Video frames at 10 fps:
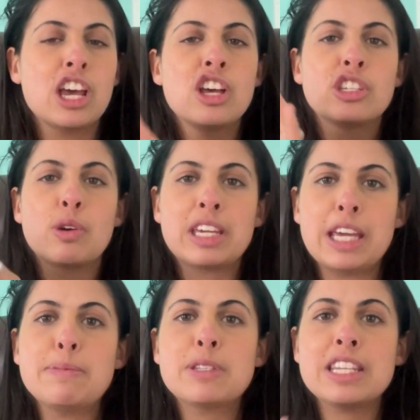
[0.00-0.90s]
So it
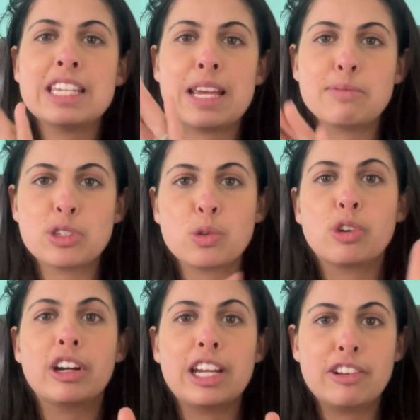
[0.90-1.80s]
keeps the same
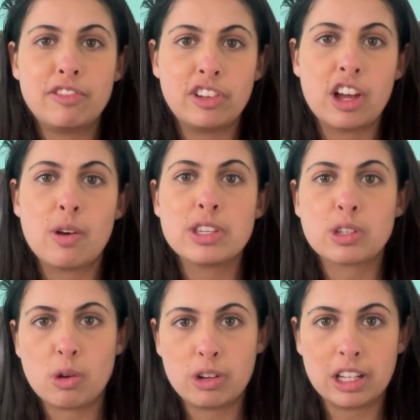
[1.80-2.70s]
story and flow as
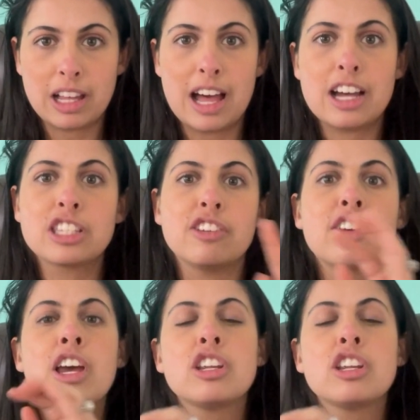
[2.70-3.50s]
Goldilocks of